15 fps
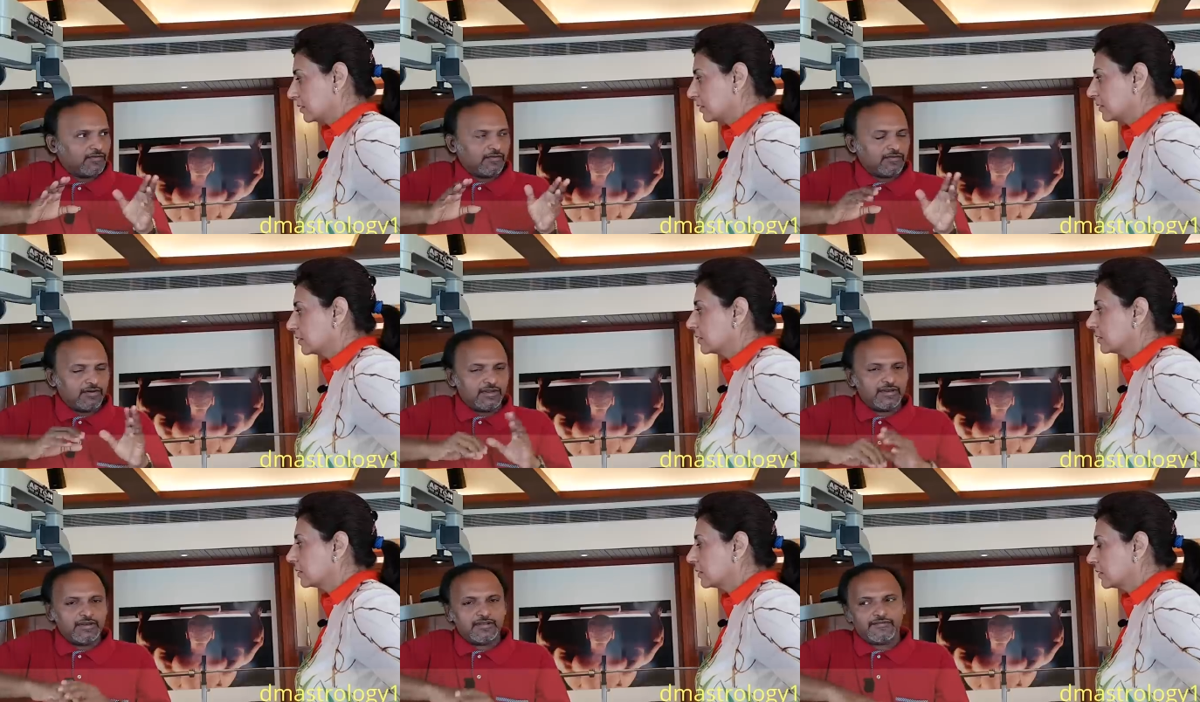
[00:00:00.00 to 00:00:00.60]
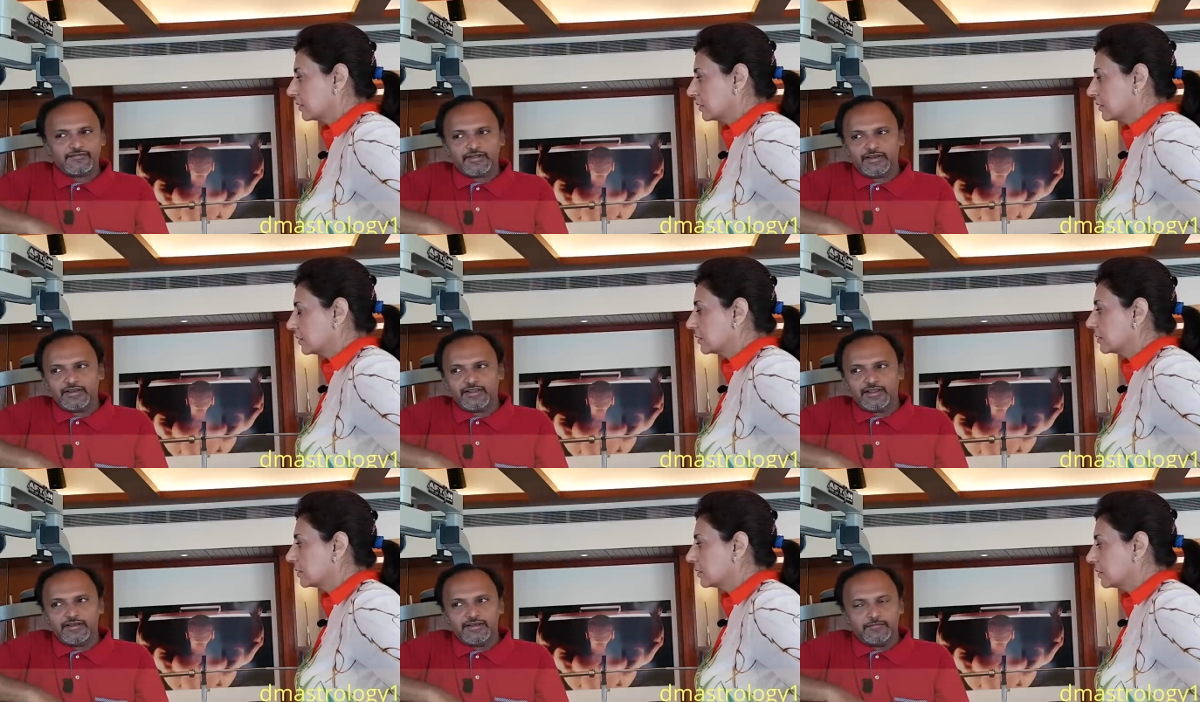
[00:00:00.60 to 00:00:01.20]
Speaker 1: are not done a
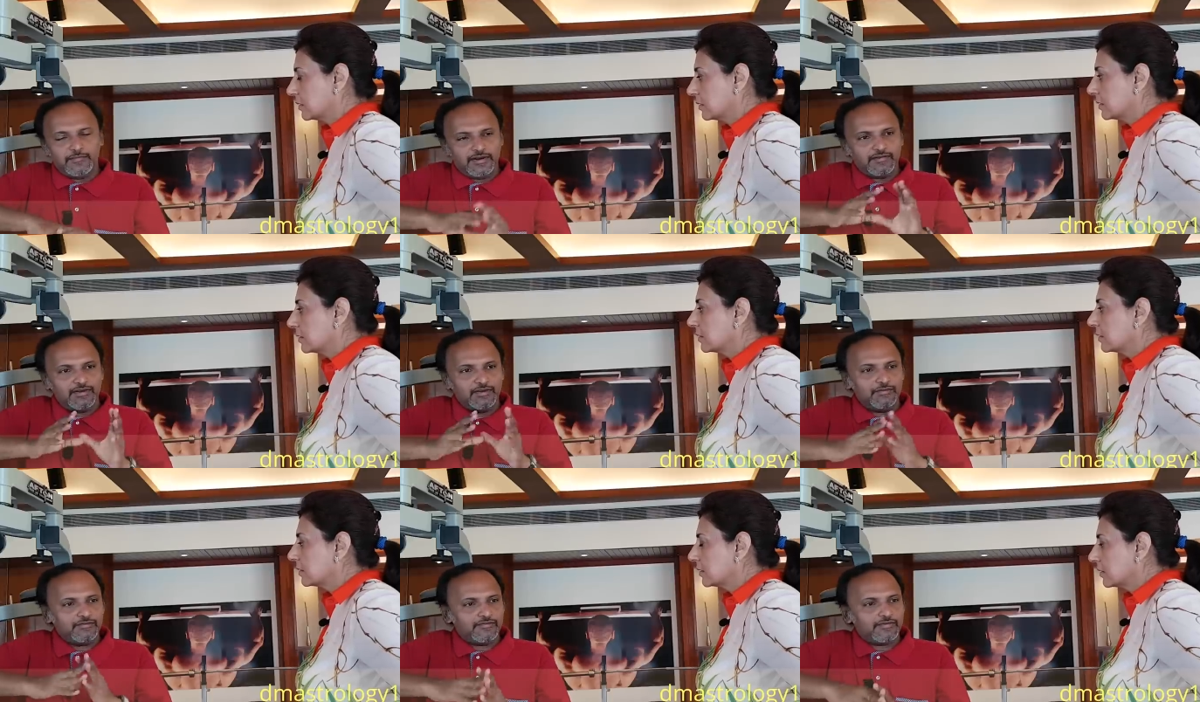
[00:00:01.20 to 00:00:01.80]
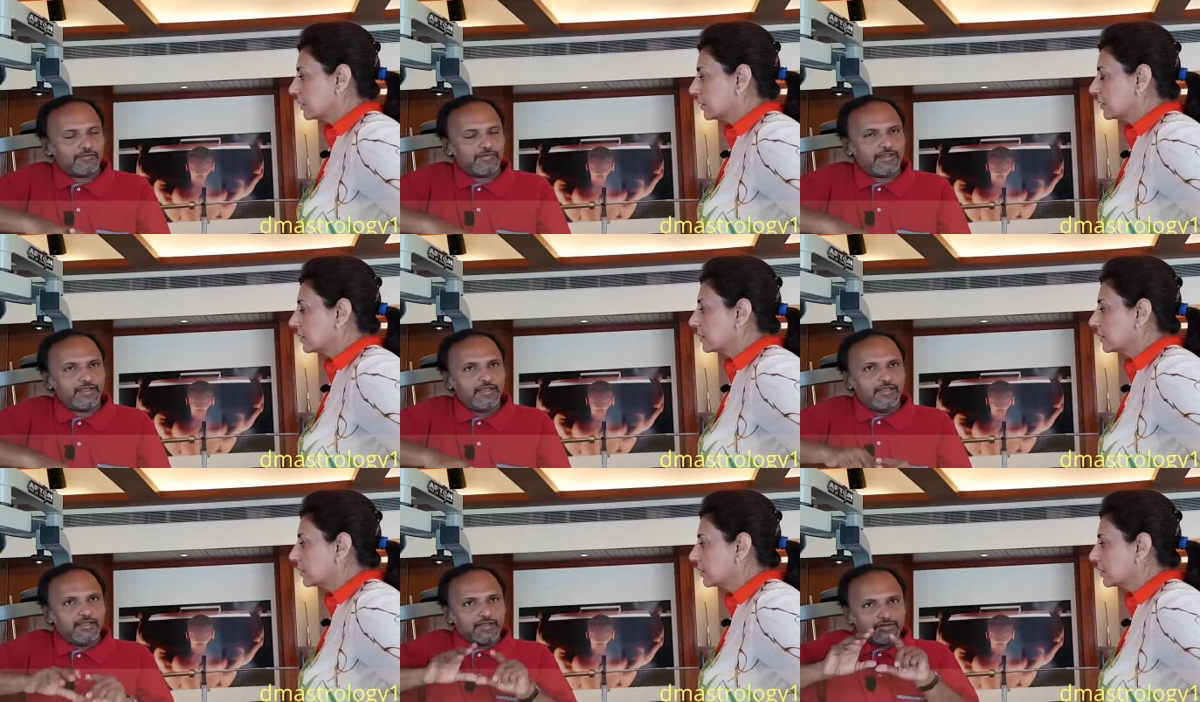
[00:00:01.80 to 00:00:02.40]
Sun yet, but we will do
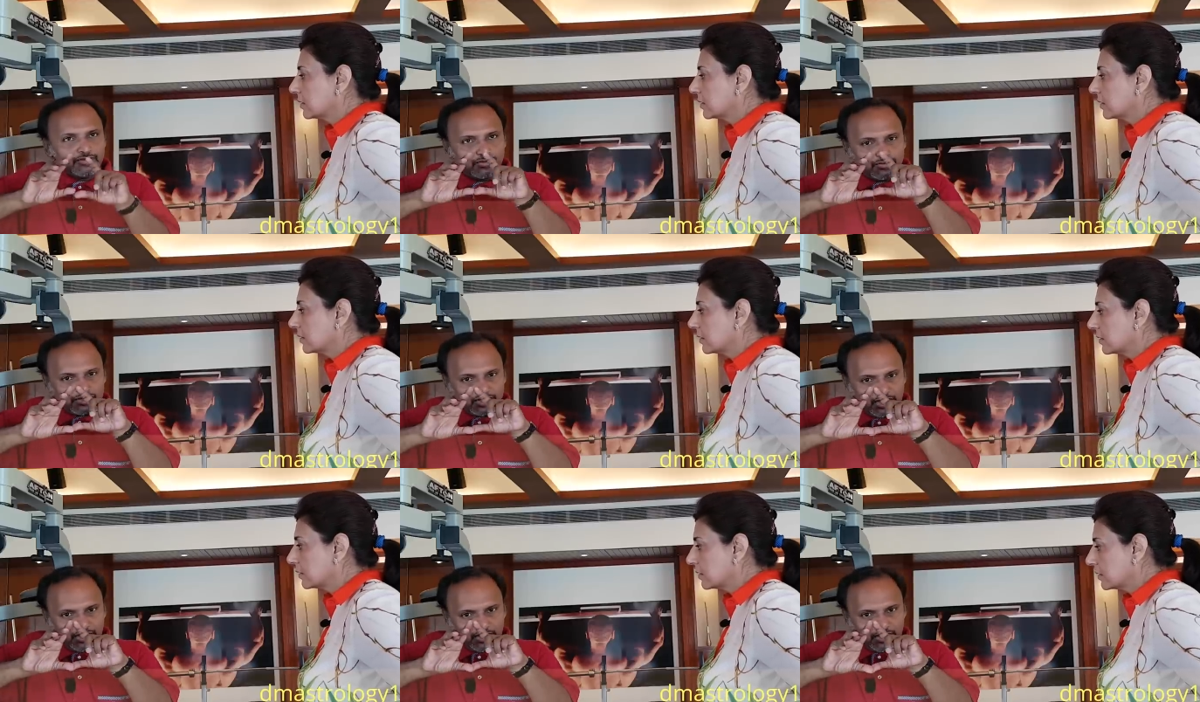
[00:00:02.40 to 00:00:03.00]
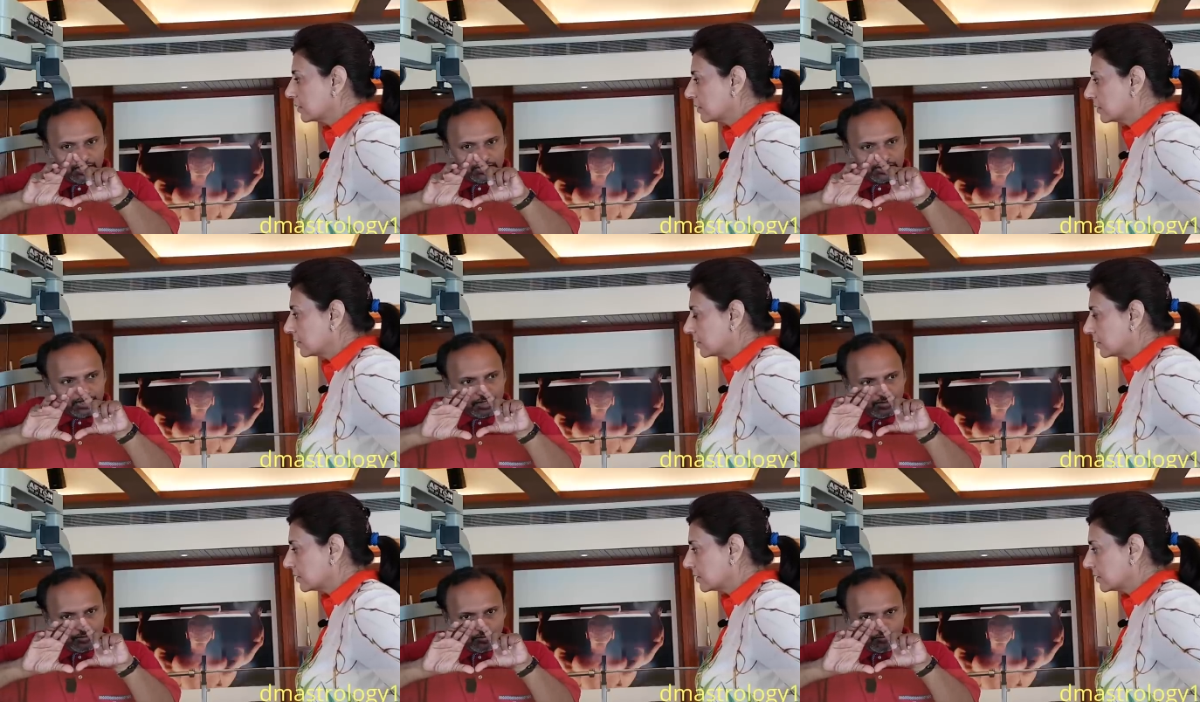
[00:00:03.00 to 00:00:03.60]
someday. So Sun
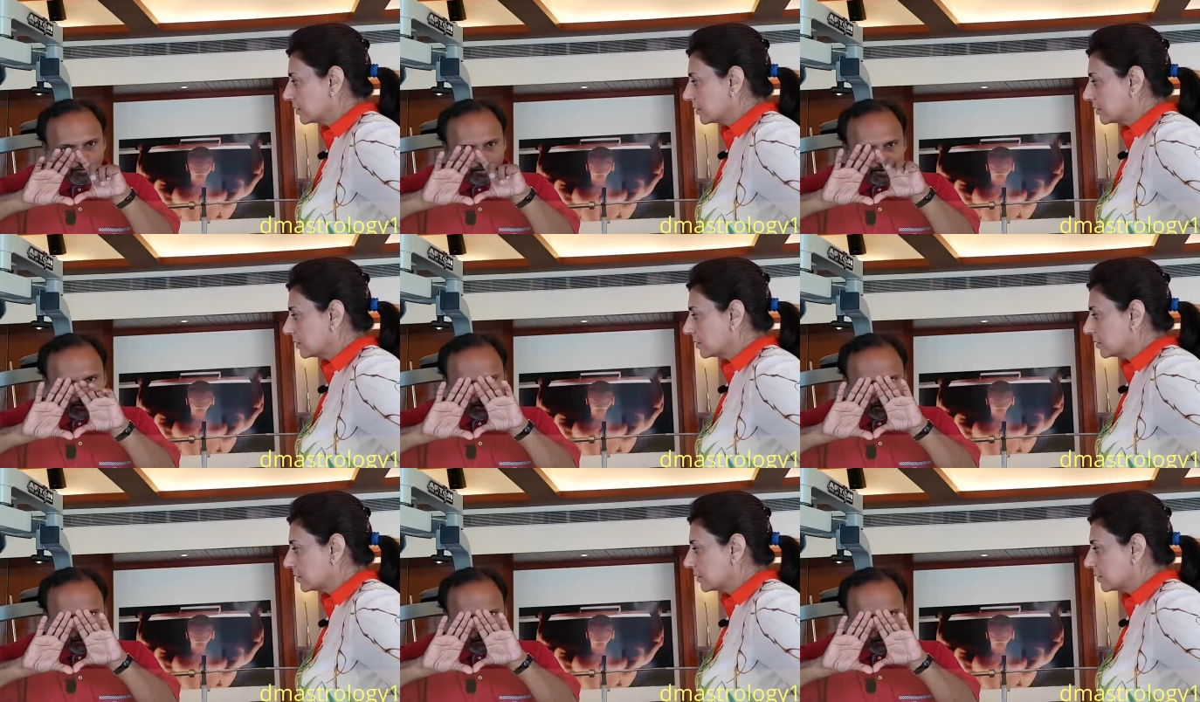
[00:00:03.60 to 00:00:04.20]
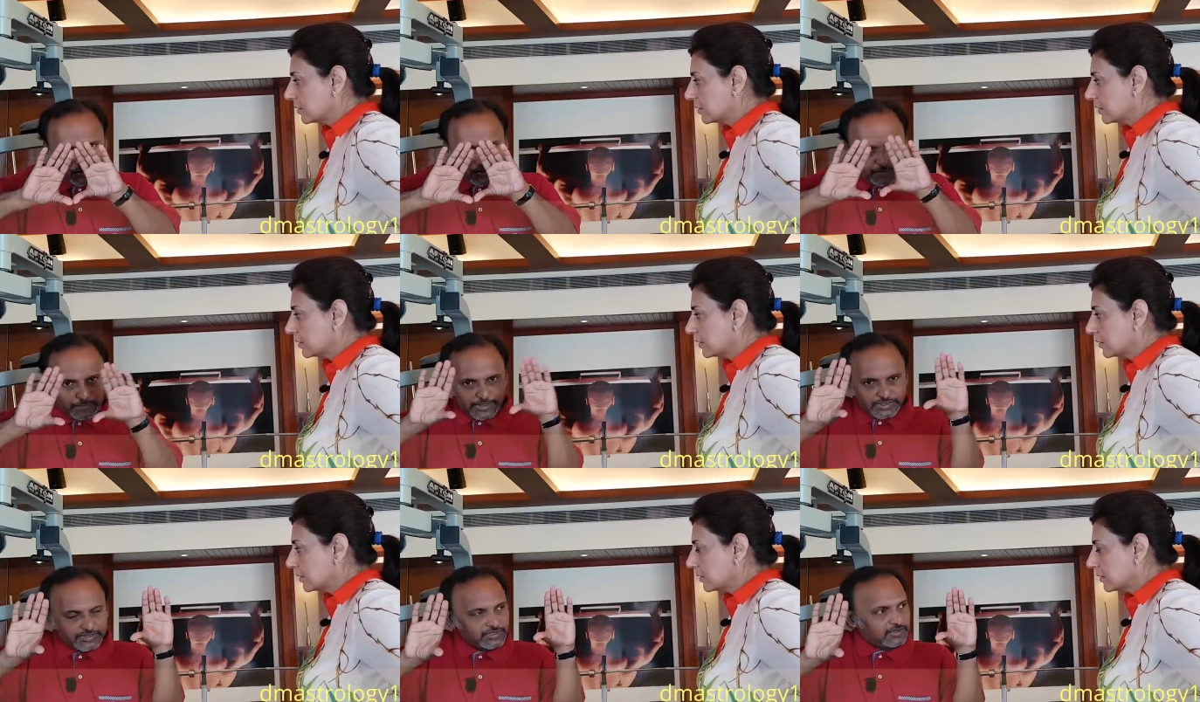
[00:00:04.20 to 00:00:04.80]
always show
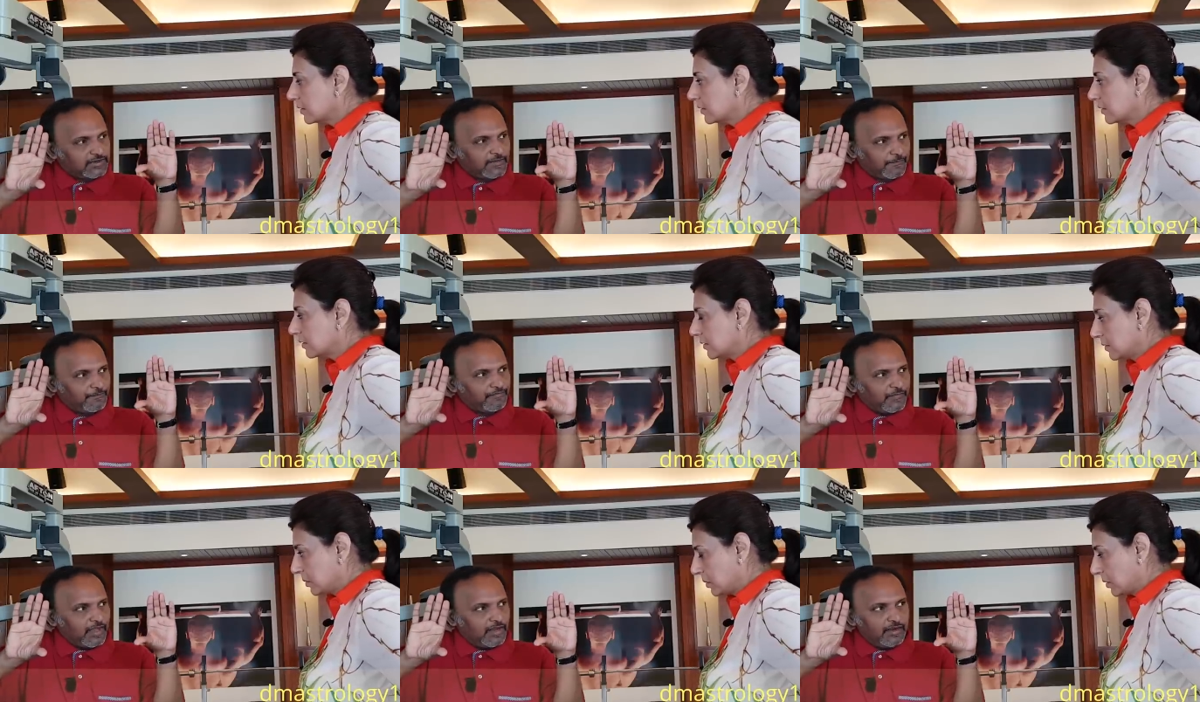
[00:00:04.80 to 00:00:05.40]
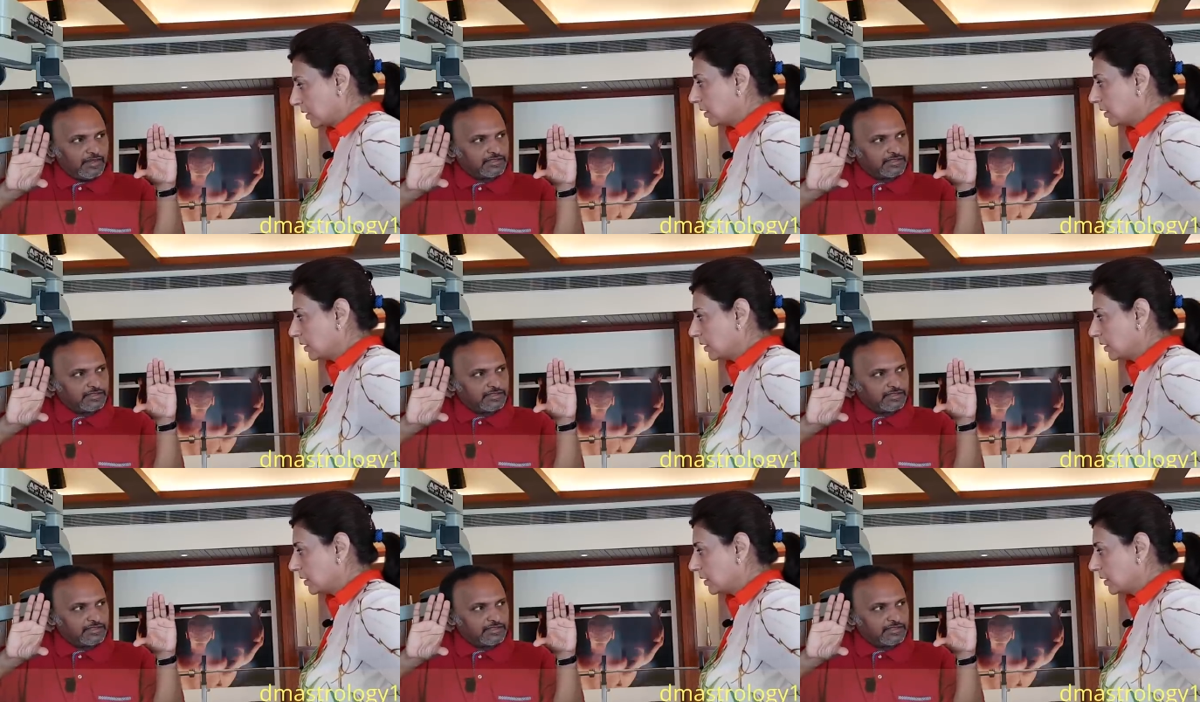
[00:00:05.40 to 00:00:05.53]
the picture. It